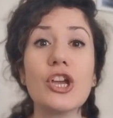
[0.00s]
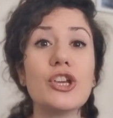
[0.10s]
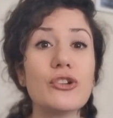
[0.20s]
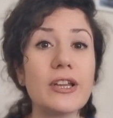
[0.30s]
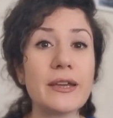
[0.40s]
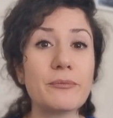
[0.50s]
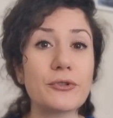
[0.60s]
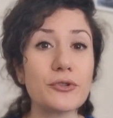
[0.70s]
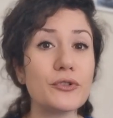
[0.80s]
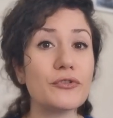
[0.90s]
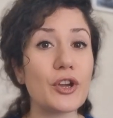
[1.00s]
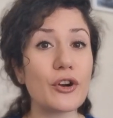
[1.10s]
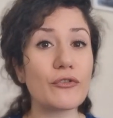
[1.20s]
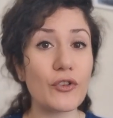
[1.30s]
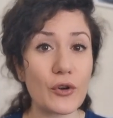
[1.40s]
you'll improve
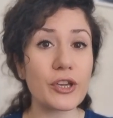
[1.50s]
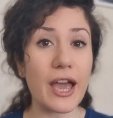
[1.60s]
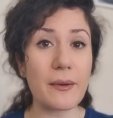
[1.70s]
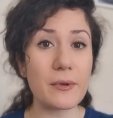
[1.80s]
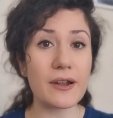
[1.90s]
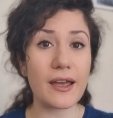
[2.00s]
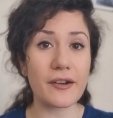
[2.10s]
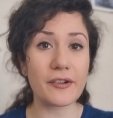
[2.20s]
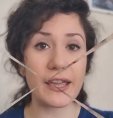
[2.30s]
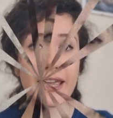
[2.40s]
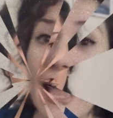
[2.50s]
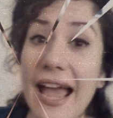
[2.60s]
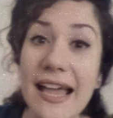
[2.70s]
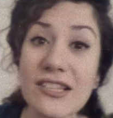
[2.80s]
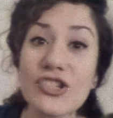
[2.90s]
your vocabulary
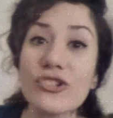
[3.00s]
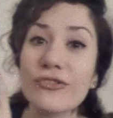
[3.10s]
and